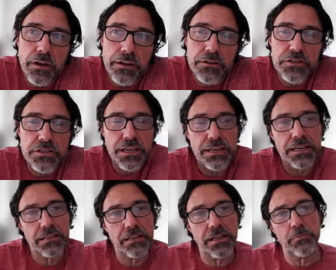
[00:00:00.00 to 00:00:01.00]

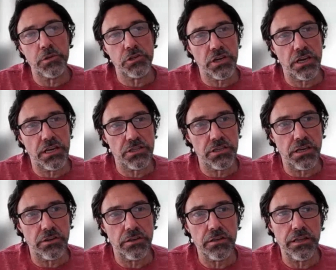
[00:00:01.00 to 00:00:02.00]
understanding climate change and
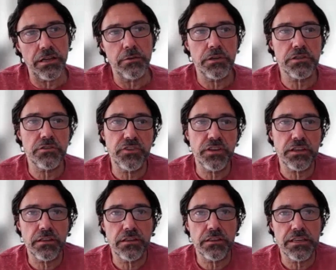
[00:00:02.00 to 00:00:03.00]
how the climate is
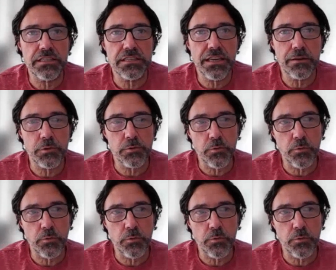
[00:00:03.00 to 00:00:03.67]
affecting these animals,